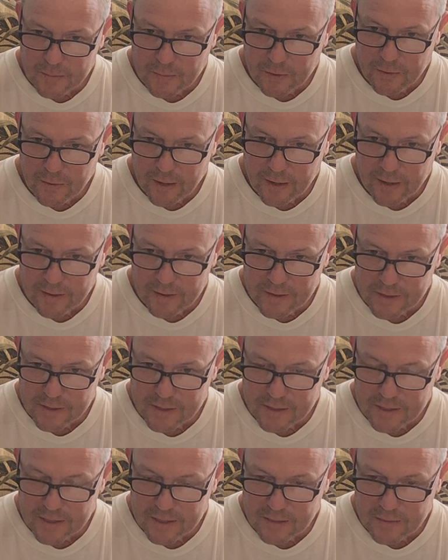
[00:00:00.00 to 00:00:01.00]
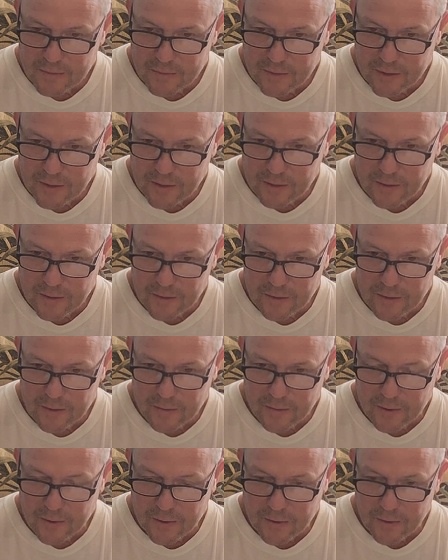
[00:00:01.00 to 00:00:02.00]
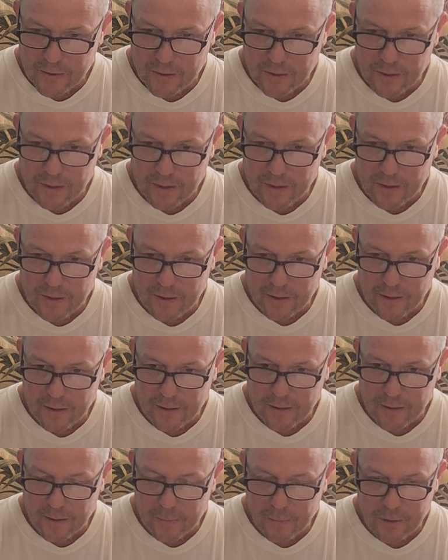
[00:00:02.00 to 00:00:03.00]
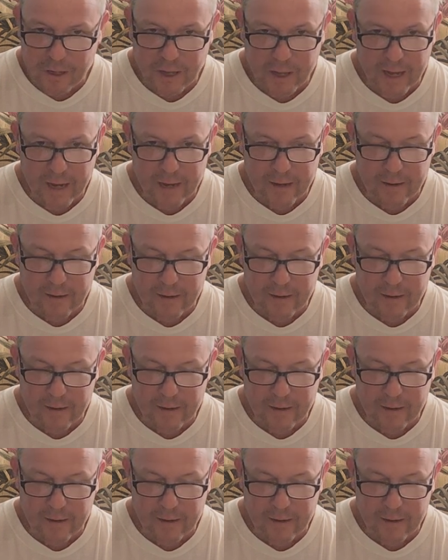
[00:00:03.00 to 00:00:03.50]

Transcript: McGregor says that we're on a planet